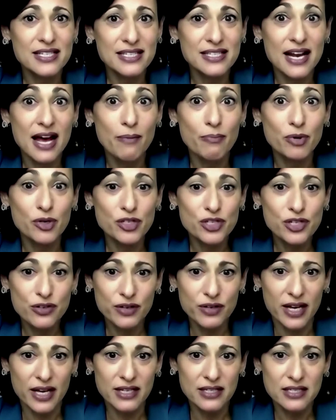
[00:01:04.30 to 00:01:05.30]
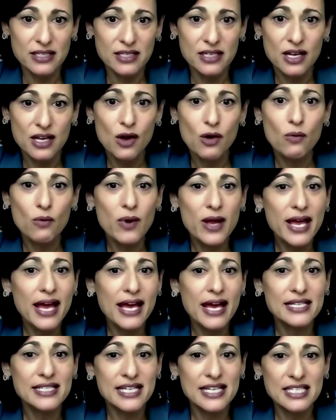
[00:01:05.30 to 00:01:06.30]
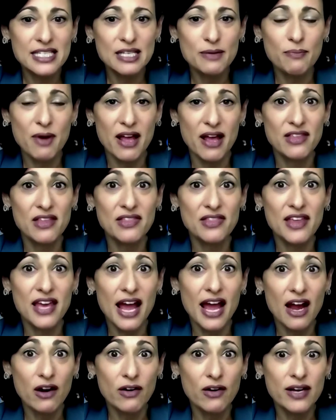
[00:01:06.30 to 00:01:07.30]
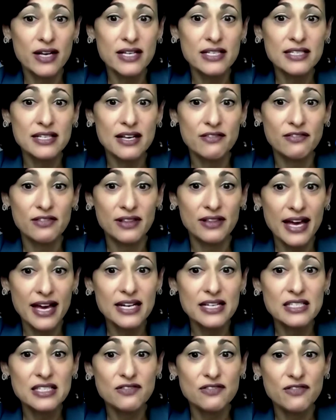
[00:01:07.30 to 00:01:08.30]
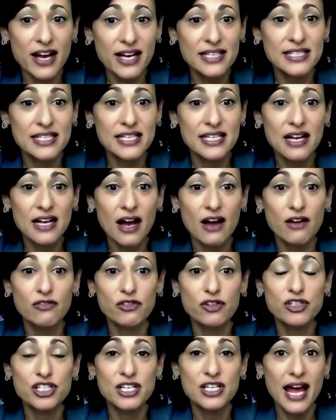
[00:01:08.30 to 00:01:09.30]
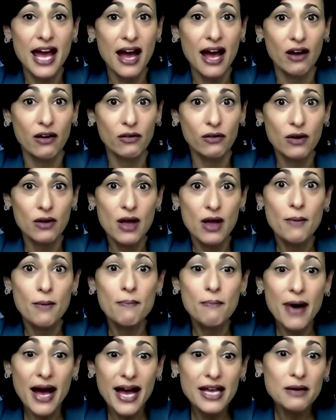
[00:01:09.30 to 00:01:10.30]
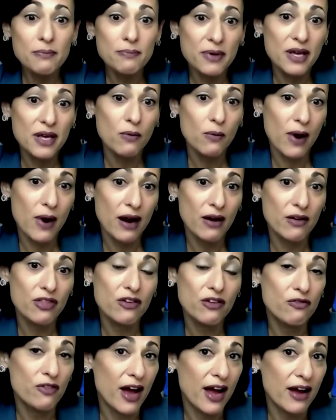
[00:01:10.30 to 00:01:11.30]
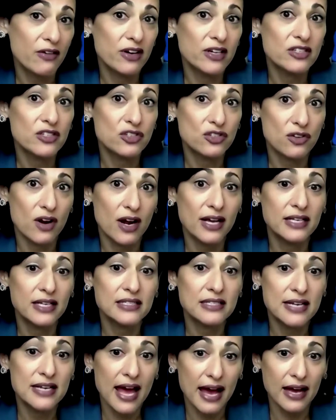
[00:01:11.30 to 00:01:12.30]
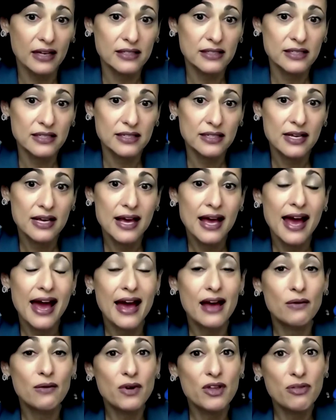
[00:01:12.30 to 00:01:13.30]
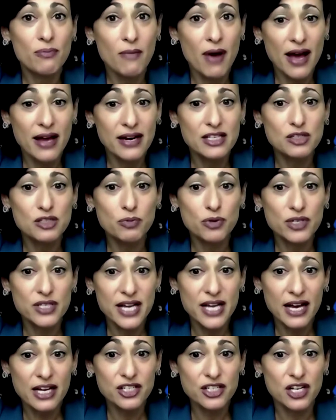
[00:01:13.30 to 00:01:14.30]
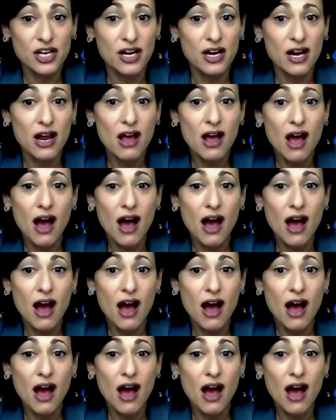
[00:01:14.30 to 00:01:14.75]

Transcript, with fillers: is an opportunist, we anticipate that the areas of lightest vaccine coverage now might be where the virus strikes next. And with modest protection